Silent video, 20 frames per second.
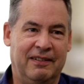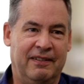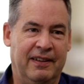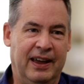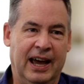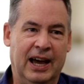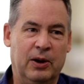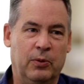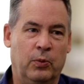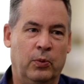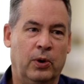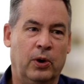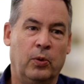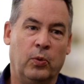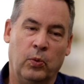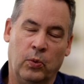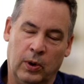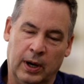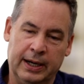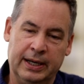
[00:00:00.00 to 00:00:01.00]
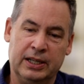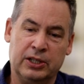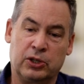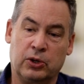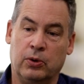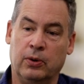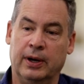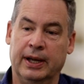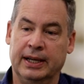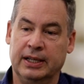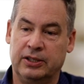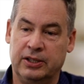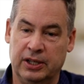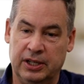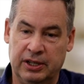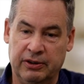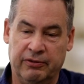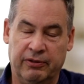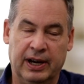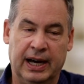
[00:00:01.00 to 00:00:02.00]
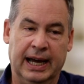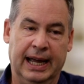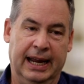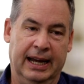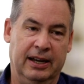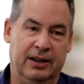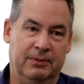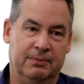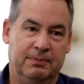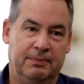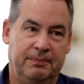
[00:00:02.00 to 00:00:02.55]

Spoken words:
that, where one is going to divide.